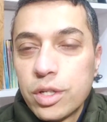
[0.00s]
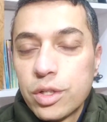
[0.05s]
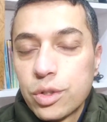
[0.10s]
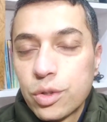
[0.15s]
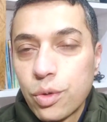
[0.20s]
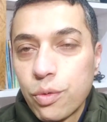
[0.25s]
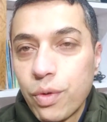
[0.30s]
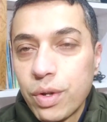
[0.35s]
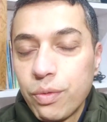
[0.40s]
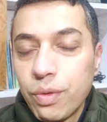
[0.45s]

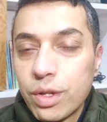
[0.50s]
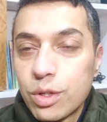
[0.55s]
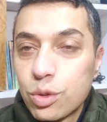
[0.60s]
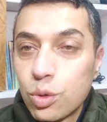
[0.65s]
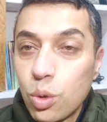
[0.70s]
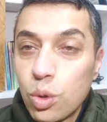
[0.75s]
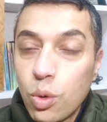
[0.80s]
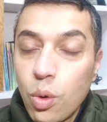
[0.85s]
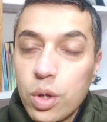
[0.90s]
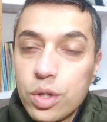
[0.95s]
So when we are
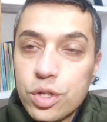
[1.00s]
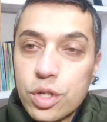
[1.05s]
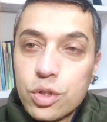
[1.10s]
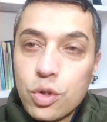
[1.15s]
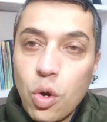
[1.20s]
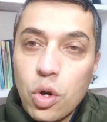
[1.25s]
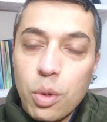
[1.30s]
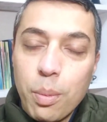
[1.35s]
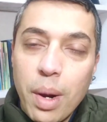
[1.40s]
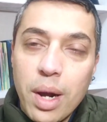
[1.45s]
soul conscious,
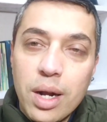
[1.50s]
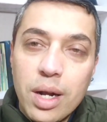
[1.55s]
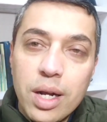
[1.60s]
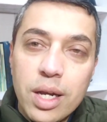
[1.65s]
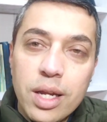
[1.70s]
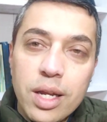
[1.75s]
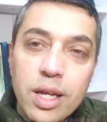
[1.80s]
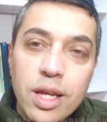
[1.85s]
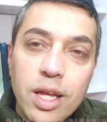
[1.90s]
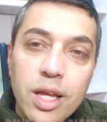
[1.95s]

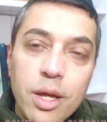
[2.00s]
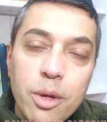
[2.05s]
automatically